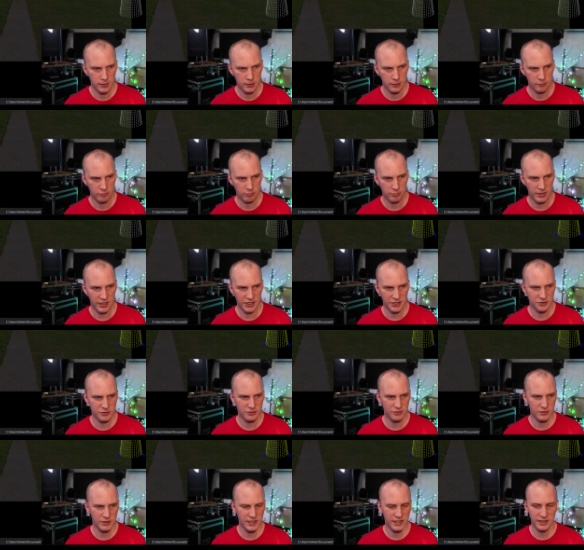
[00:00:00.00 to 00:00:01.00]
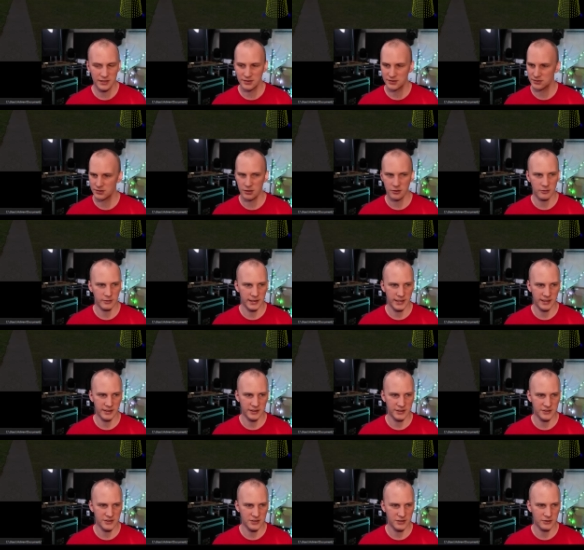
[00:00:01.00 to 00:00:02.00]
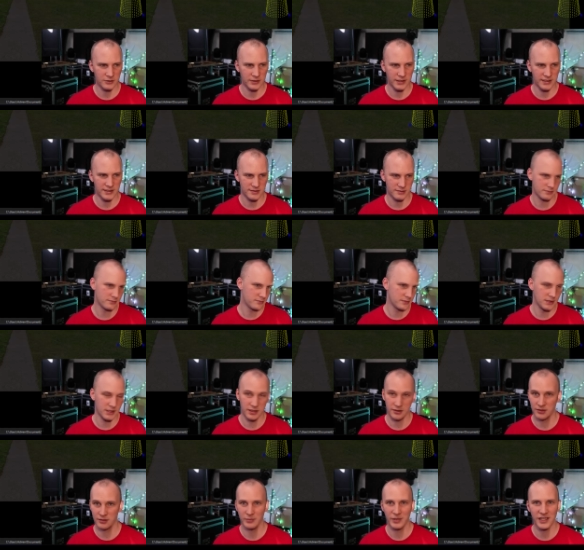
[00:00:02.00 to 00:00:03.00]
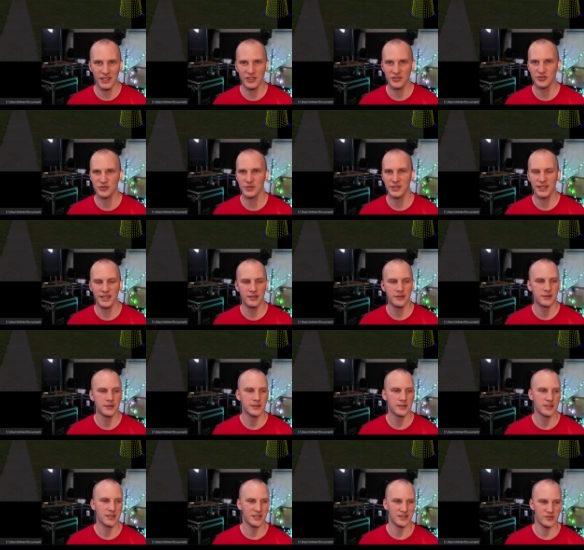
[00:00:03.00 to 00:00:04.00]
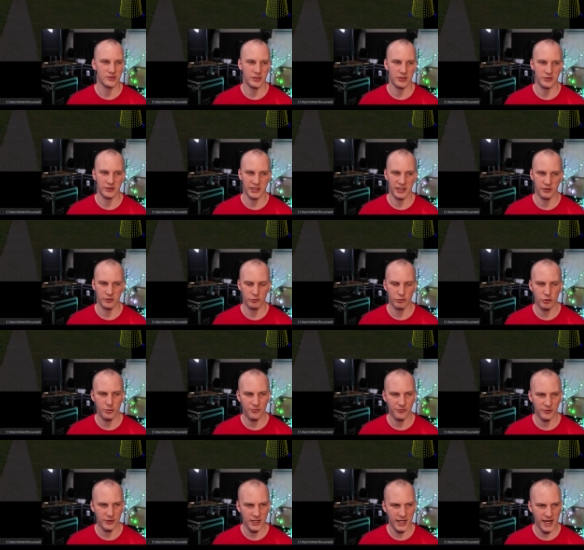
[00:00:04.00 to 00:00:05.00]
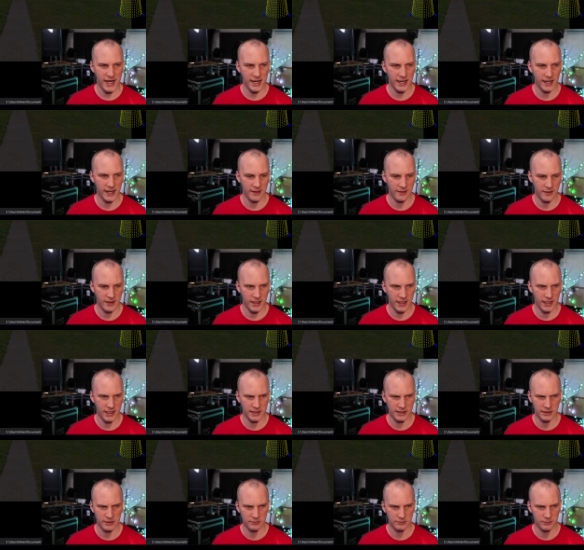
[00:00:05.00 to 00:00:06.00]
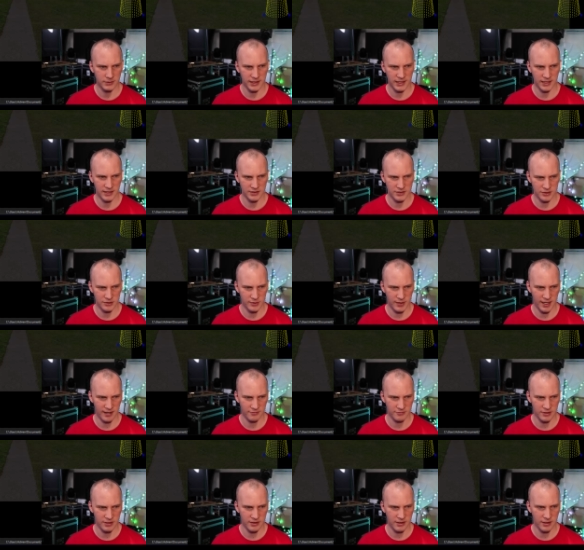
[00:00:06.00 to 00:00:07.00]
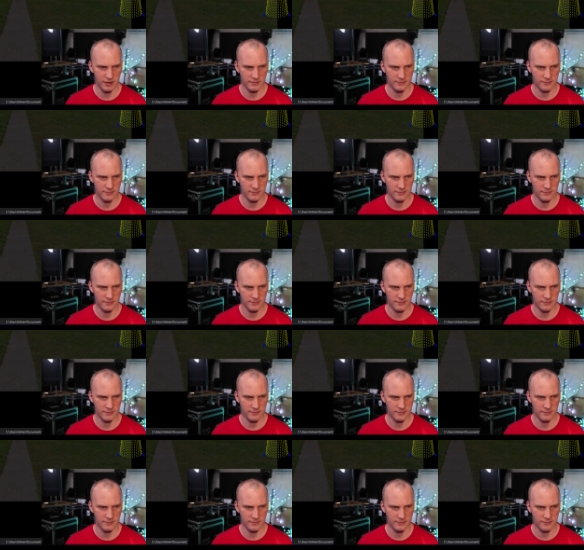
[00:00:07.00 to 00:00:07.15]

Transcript: My tree is already on its own. It's the only mega tree, uh, so I don't need a group for that. And then we're going to do everything.